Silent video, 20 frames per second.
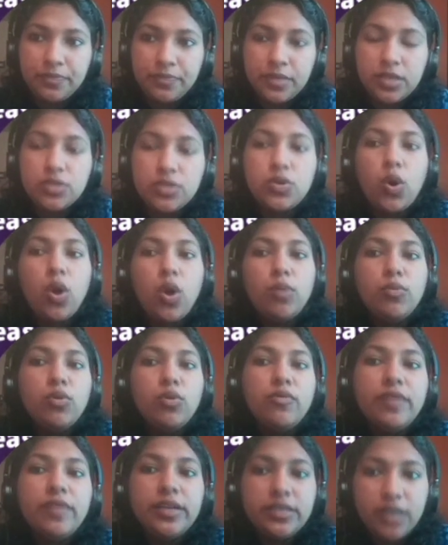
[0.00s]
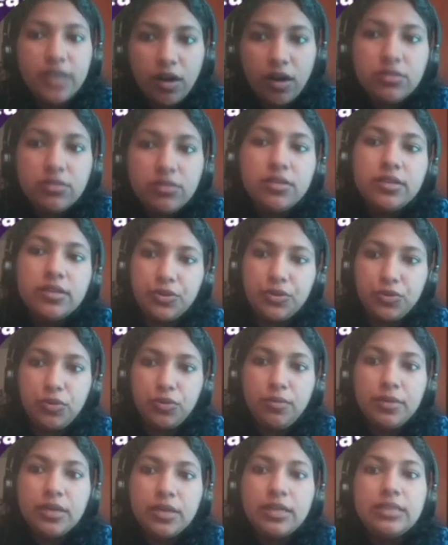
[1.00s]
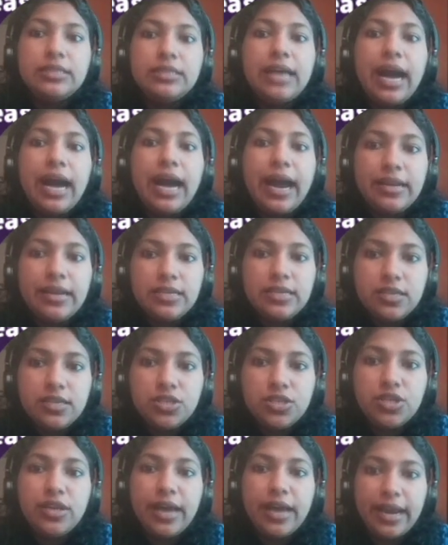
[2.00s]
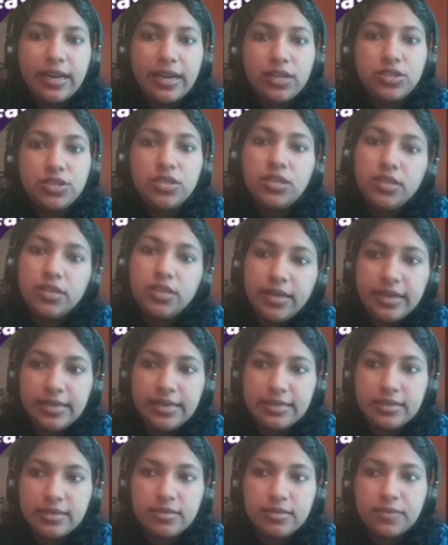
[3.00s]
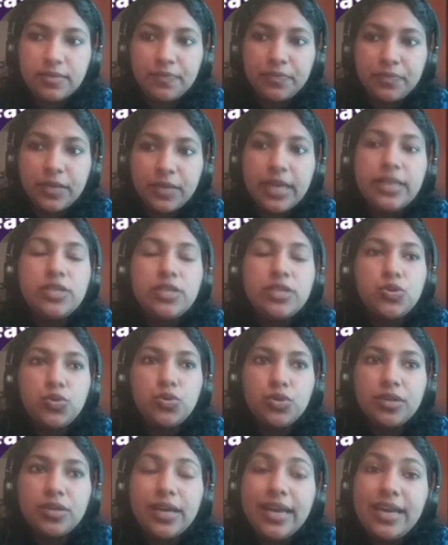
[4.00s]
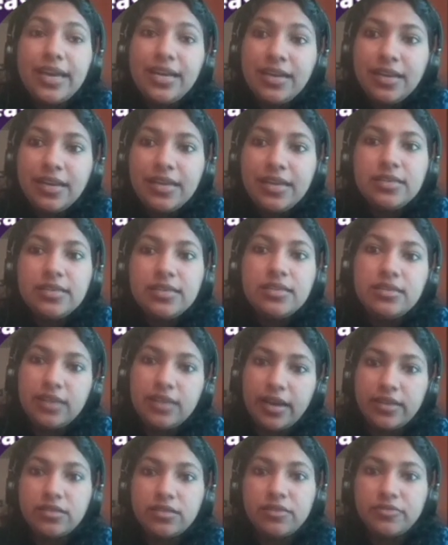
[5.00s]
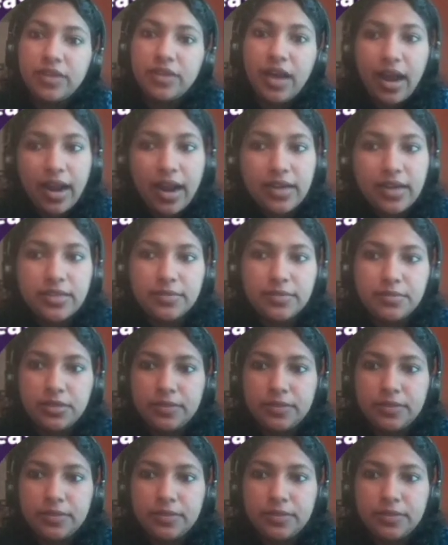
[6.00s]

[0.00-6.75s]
So, on moving down the group, the ionization energy decreases. It is due to the increase in size of the atoms.